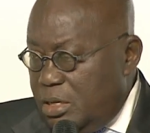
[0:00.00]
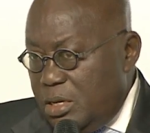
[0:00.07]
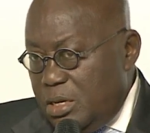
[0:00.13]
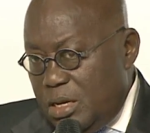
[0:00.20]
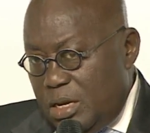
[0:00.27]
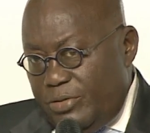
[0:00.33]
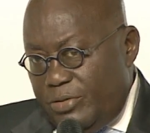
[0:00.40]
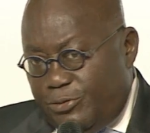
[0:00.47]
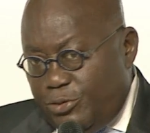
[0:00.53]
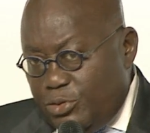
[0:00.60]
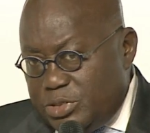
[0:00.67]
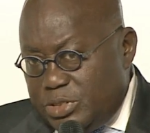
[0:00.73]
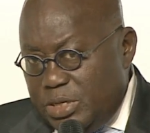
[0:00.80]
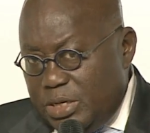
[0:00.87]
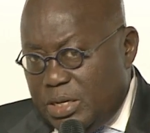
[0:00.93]

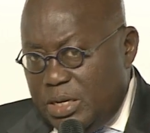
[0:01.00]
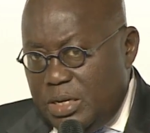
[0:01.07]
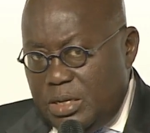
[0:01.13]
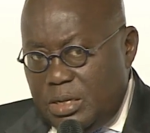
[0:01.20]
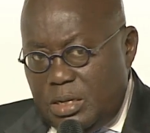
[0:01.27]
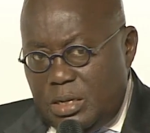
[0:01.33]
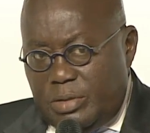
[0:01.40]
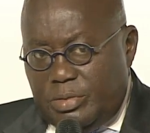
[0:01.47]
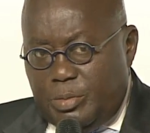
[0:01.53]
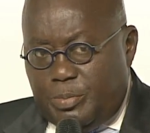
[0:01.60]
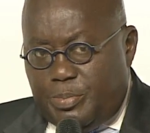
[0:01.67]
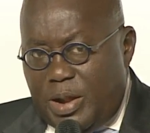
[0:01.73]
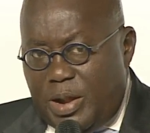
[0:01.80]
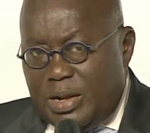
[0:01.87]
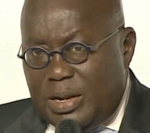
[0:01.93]
Unfortunately, the
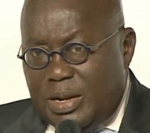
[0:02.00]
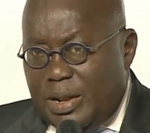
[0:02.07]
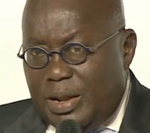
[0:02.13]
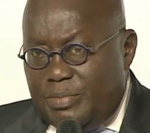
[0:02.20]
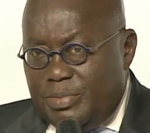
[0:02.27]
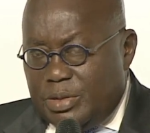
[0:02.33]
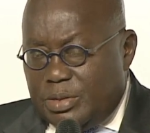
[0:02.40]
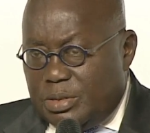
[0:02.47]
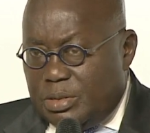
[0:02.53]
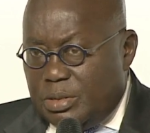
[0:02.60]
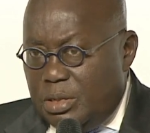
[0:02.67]
paradigm that